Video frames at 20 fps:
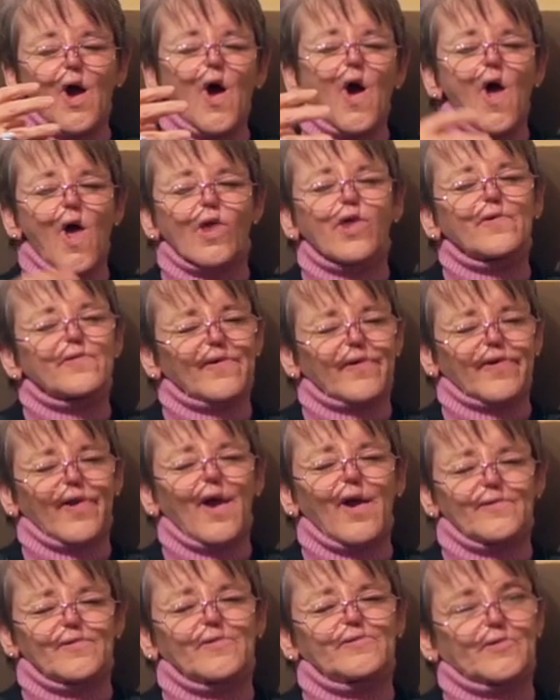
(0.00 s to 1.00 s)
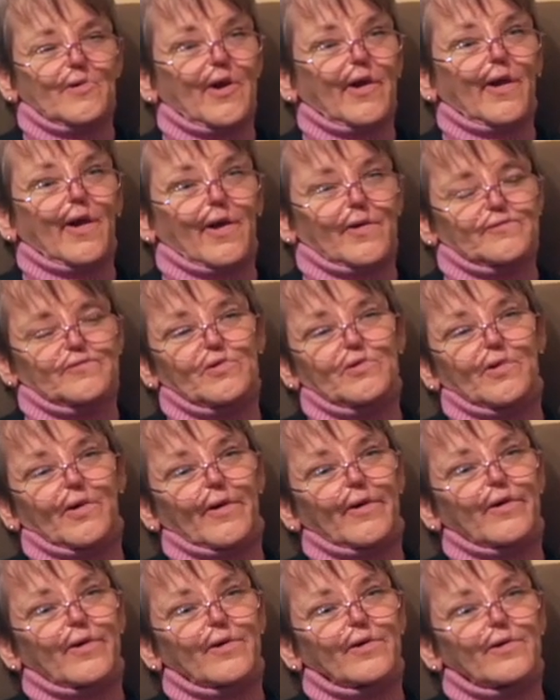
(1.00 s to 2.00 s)
All of us have a breaking
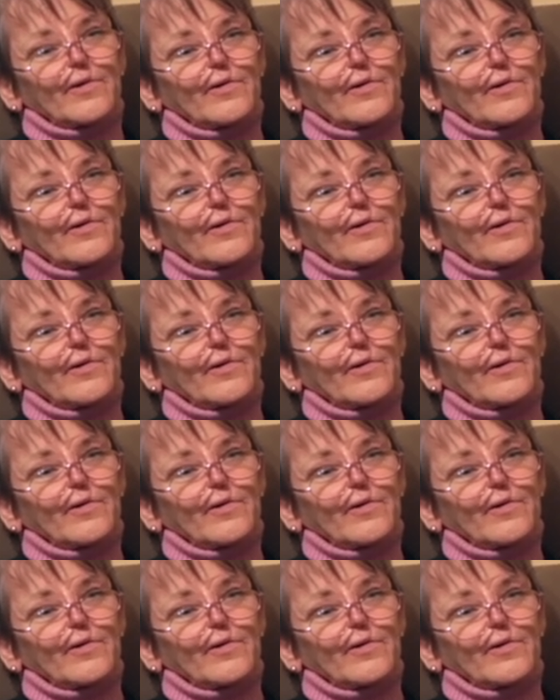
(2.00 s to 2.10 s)
point.